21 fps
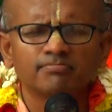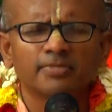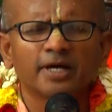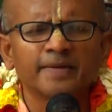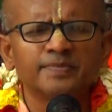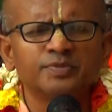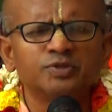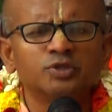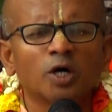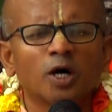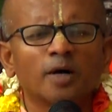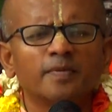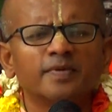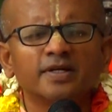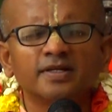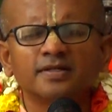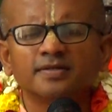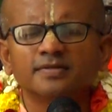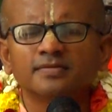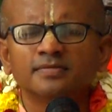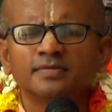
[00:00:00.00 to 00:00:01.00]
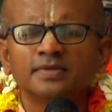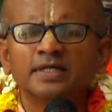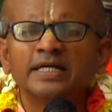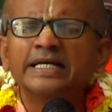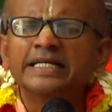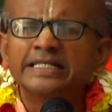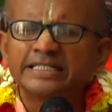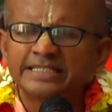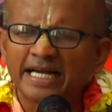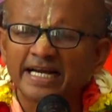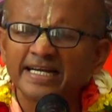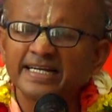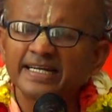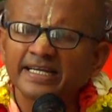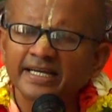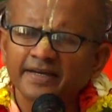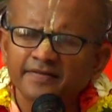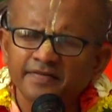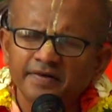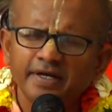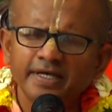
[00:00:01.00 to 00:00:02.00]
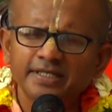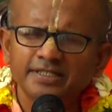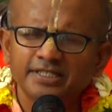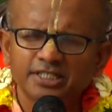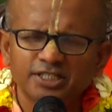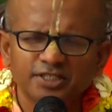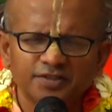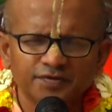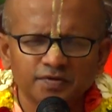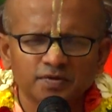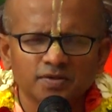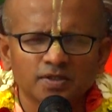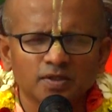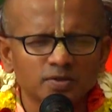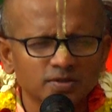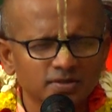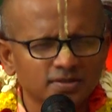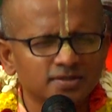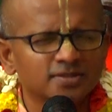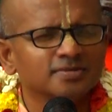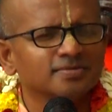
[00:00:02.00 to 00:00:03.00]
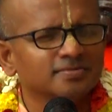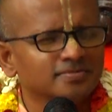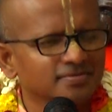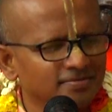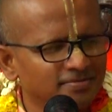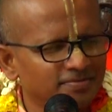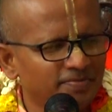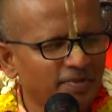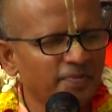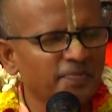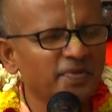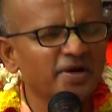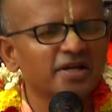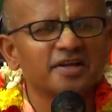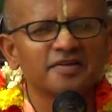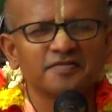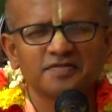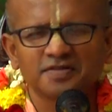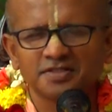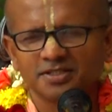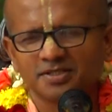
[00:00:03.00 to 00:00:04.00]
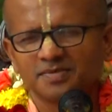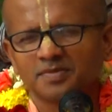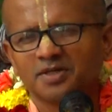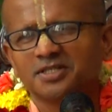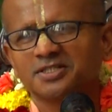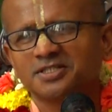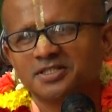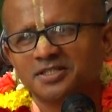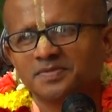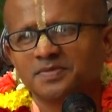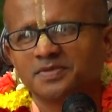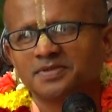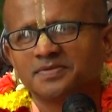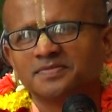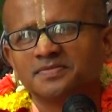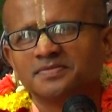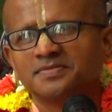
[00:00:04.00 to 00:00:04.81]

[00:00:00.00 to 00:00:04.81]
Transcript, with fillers: absorbed in chanting every day sixty-four rounds, preparing for Janmashtami,